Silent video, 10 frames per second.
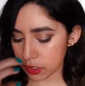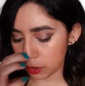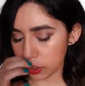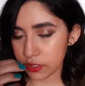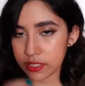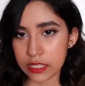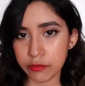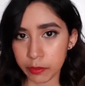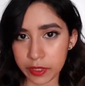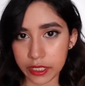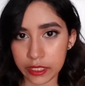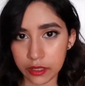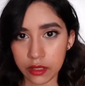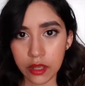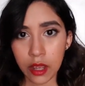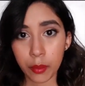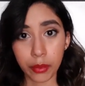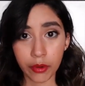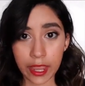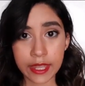So you'll see repeating
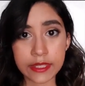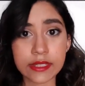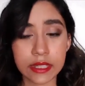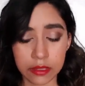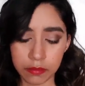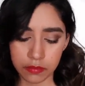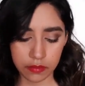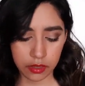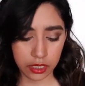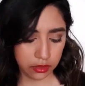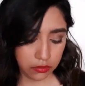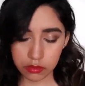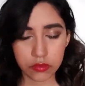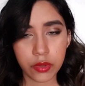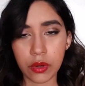brands in